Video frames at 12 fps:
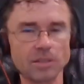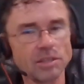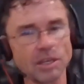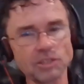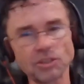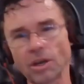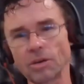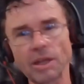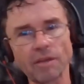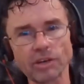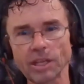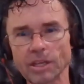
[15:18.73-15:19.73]
Because as you know,
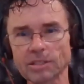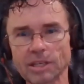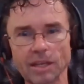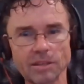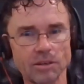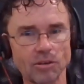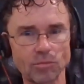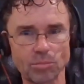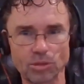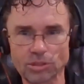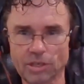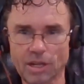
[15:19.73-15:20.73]
every hmm. kid's got their own
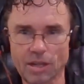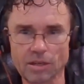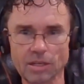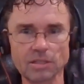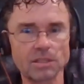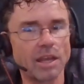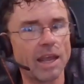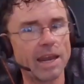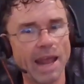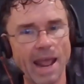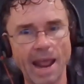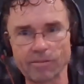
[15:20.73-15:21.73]
personalities,
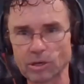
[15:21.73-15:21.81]
and mm-hmm.